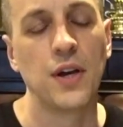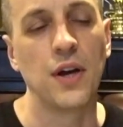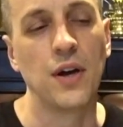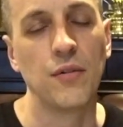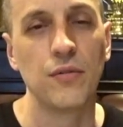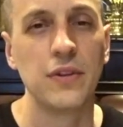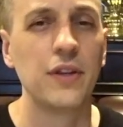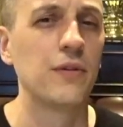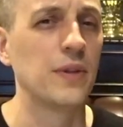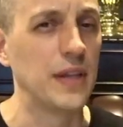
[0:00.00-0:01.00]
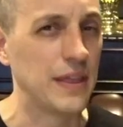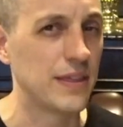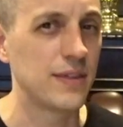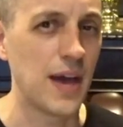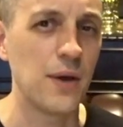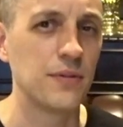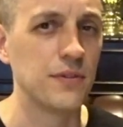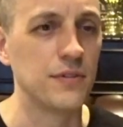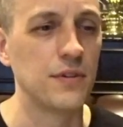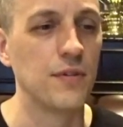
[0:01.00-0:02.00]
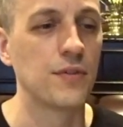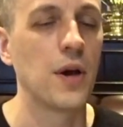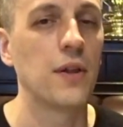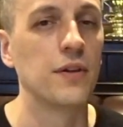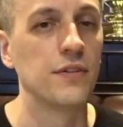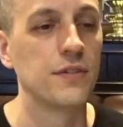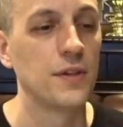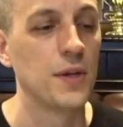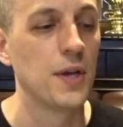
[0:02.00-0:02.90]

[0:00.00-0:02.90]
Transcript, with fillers: uh, literally thousands of colors.